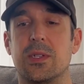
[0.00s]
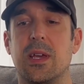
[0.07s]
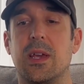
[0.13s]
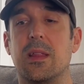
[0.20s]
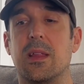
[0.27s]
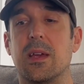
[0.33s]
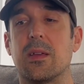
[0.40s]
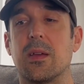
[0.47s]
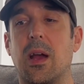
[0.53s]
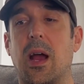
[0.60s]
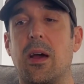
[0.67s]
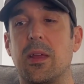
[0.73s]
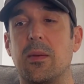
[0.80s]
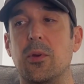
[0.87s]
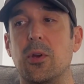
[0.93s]
you're saying, like,
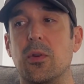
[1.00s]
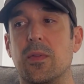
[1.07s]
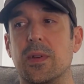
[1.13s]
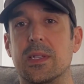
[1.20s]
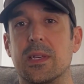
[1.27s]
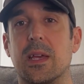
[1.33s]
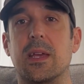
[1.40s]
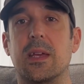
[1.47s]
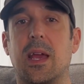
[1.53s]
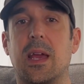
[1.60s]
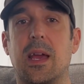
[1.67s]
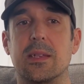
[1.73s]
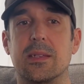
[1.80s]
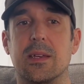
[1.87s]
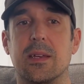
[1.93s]
how they move is
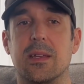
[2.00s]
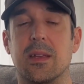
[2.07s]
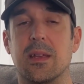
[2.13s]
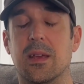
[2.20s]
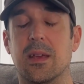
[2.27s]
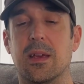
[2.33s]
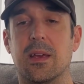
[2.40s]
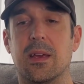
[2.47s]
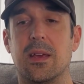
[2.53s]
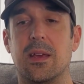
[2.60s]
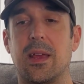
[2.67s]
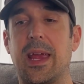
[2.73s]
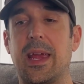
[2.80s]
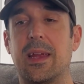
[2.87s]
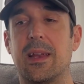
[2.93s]
as in
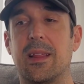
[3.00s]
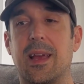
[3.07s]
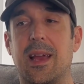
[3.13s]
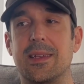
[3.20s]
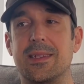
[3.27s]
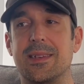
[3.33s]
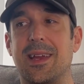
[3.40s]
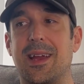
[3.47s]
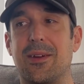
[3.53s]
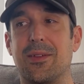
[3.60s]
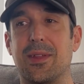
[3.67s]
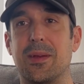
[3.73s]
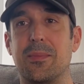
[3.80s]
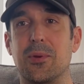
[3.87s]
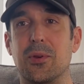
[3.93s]
analyzing how
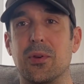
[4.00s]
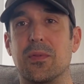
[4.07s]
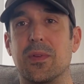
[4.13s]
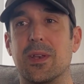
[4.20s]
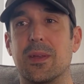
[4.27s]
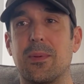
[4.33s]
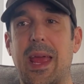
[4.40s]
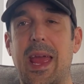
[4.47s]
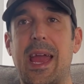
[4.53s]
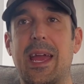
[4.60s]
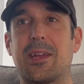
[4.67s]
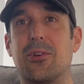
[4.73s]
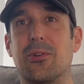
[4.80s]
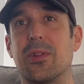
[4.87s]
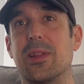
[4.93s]
they move and
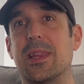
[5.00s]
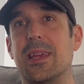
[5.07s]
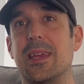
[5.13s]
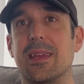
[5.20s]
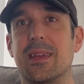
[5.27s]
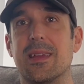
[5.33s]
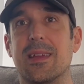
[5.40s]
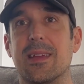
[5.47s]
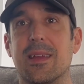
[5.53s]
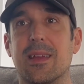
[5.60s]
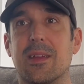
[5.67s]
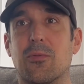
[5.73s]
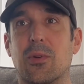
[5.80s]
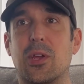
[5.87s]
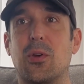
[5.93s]
accurately
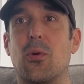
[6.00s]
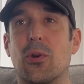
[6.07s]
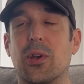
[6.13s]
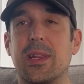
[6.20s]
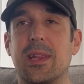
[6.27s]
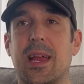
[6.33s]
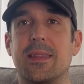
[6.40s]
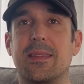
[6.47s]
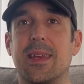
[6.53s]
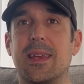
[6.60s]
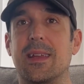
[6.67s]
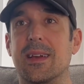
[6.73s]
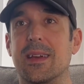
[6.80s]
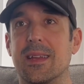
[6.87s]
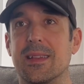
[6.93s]
recording that
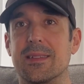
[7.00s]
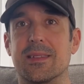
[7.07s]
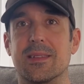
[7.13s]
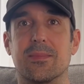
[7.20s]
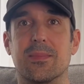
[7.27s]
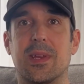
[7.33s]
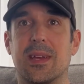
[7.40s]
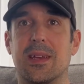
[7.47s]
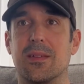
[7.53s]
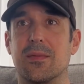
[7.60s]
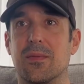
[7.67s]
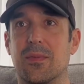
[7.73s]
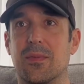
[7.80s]
data in some kind